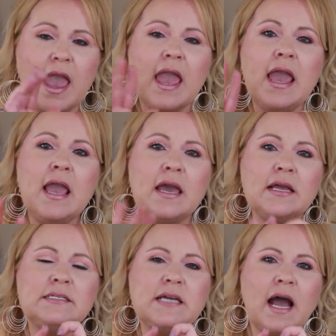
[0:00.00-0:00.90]

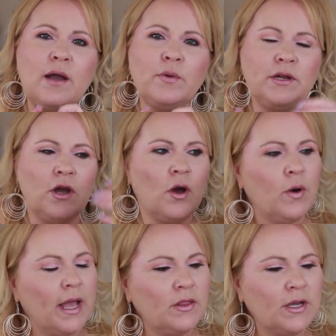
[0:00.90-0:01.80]
And I would go
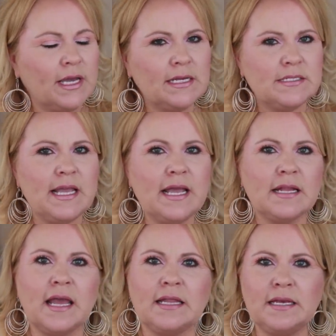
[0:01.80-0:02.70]
and look at his hand
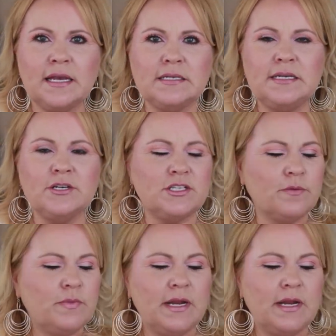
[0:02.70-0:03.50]
like the next day or something,